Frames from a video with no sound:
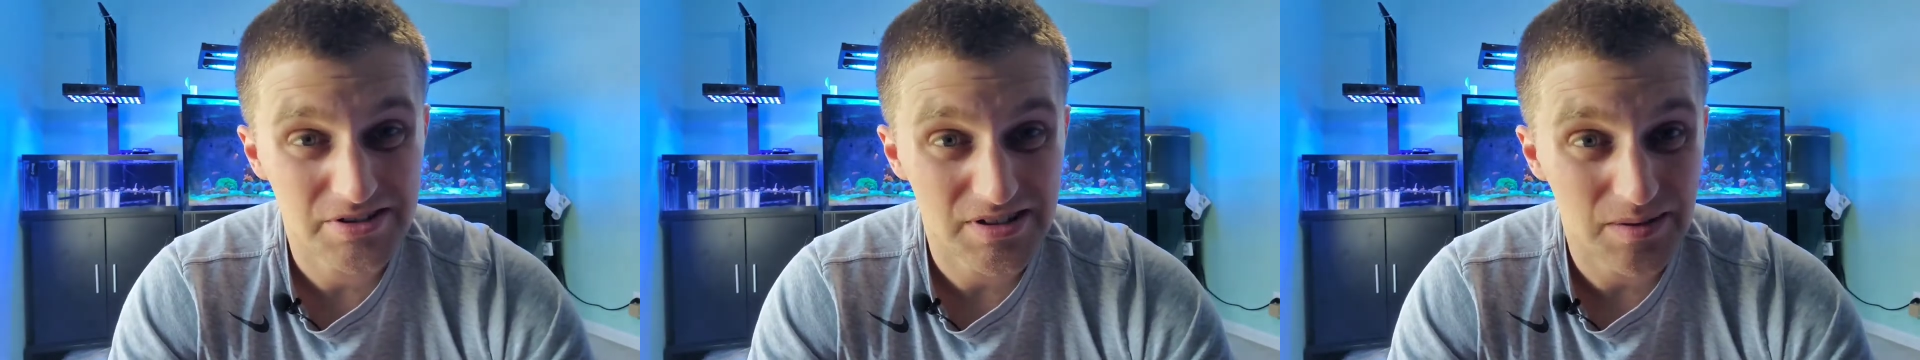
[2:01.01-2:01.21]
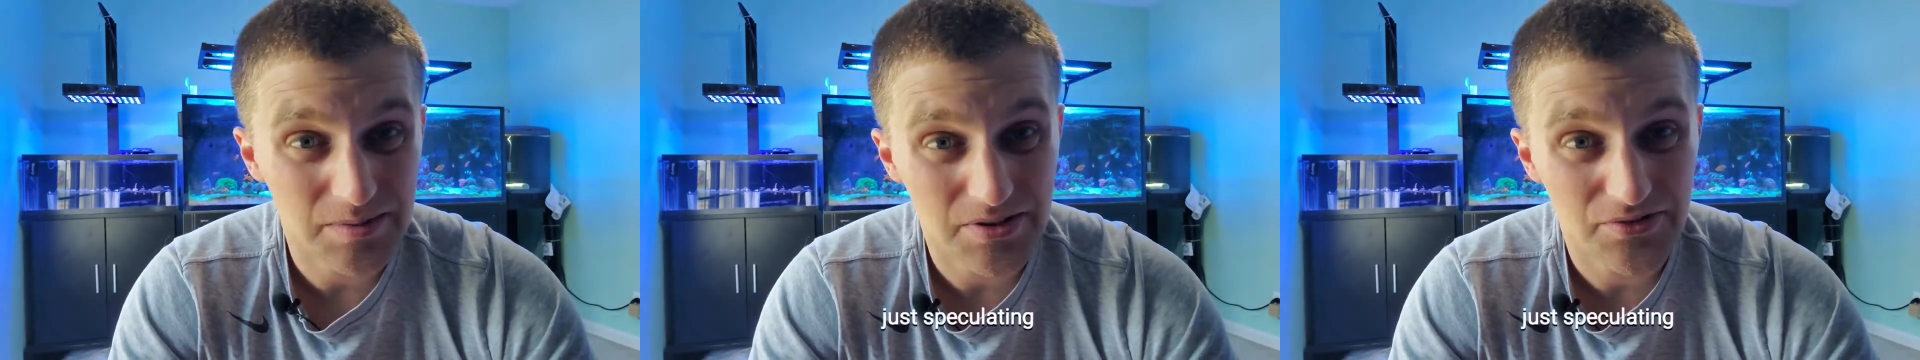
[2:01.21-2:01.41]

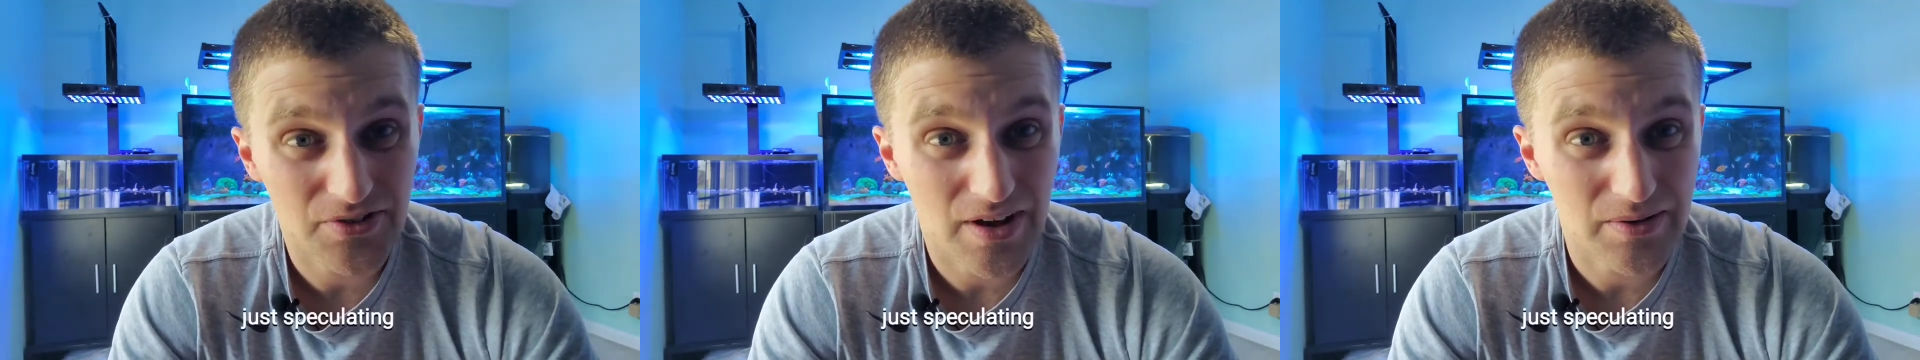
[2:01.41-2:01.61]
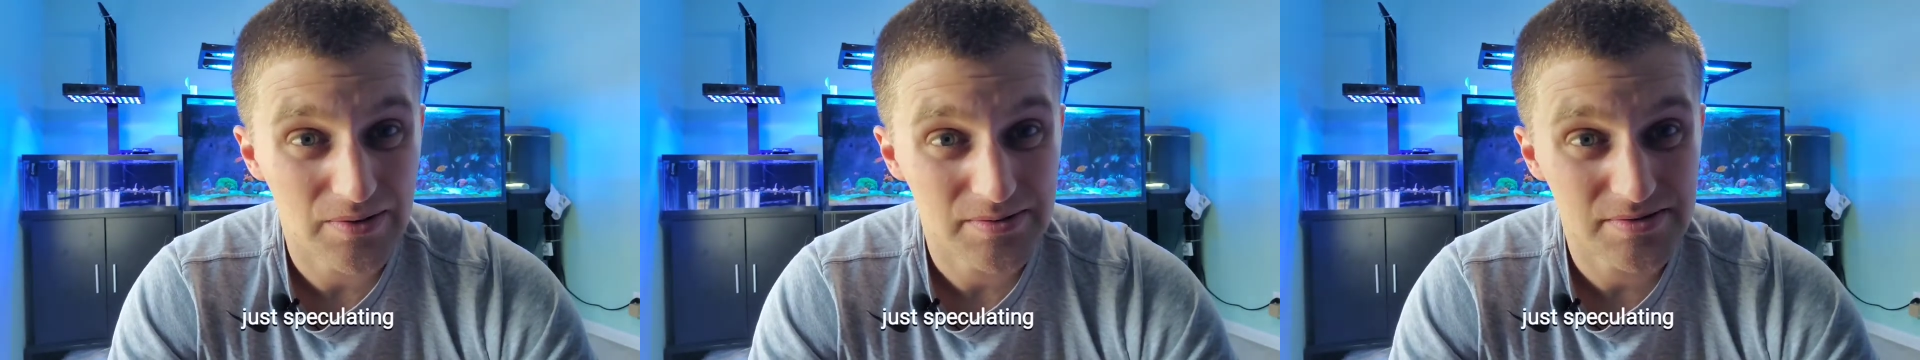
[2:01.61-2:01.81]
some of the
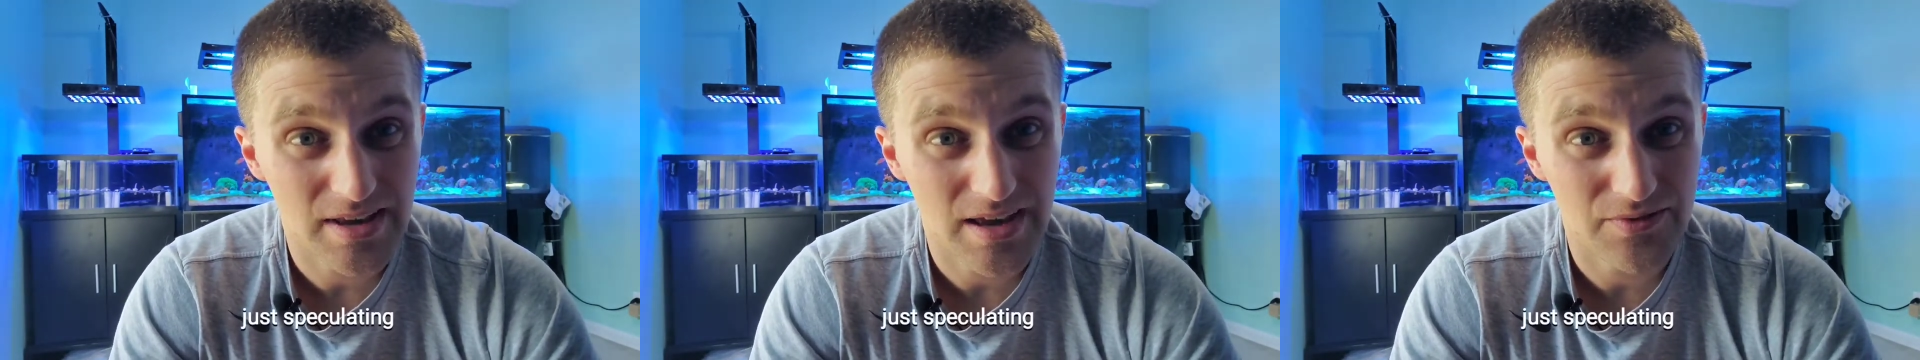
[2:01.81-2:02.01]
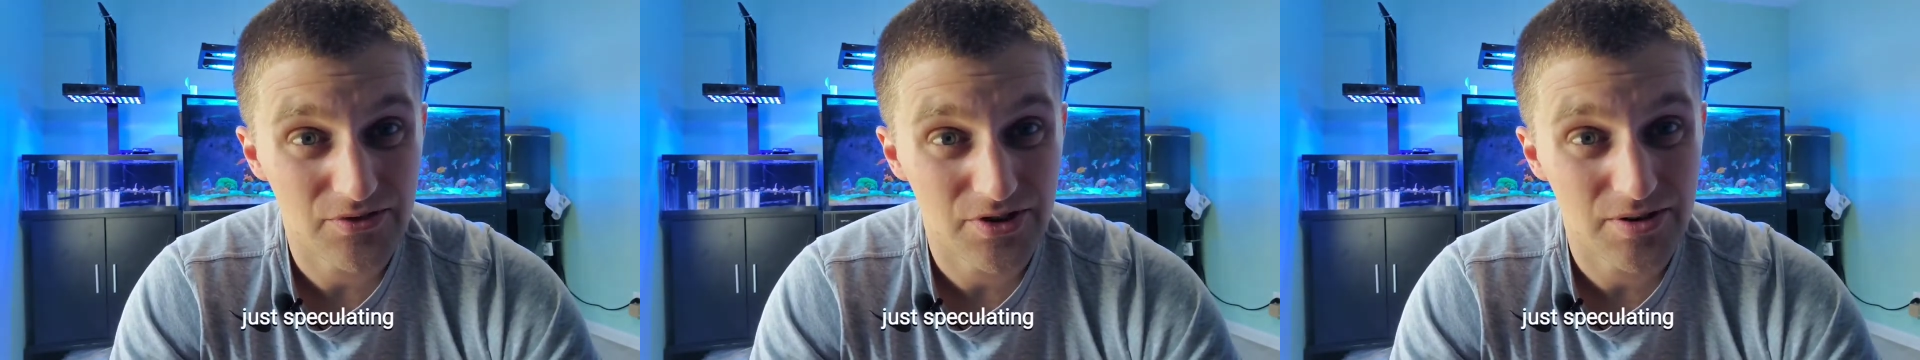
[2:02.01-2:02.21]
flatworms
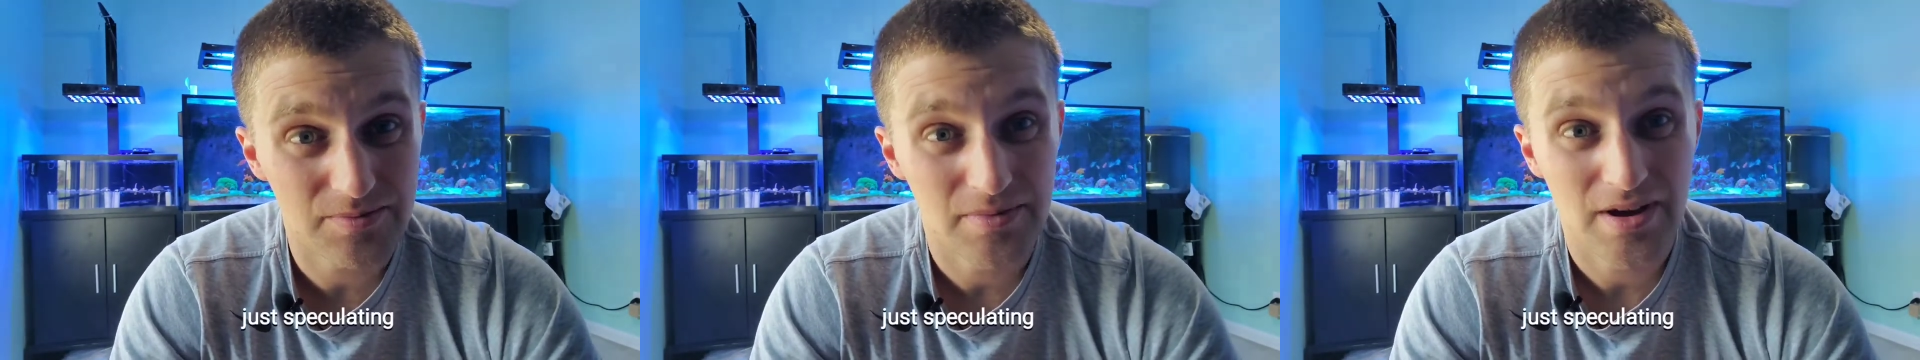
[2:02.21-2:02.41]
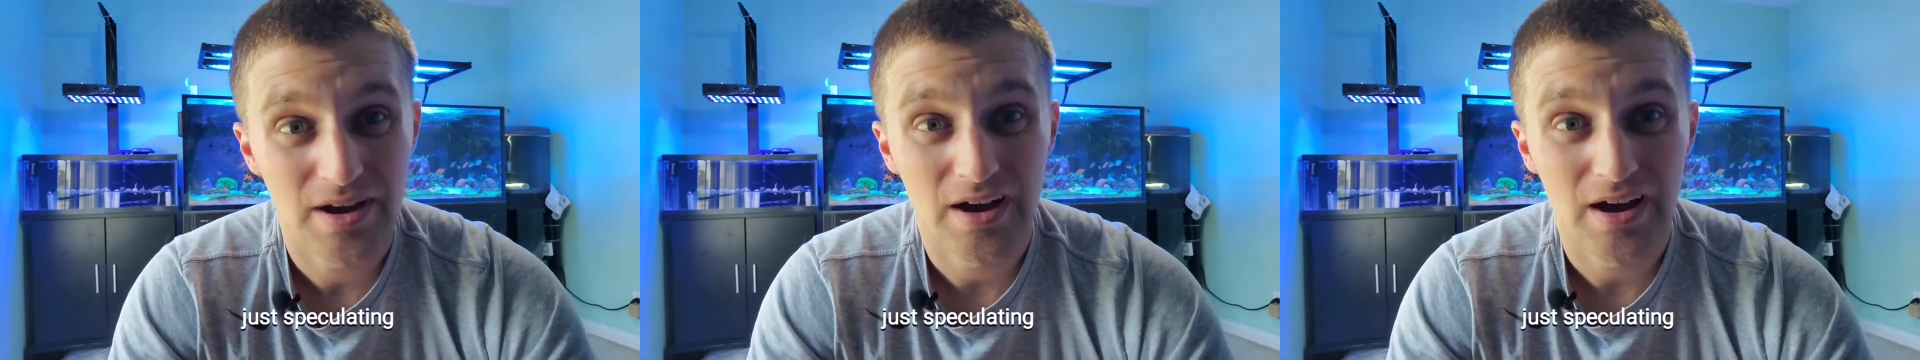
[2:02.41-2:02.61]
came from.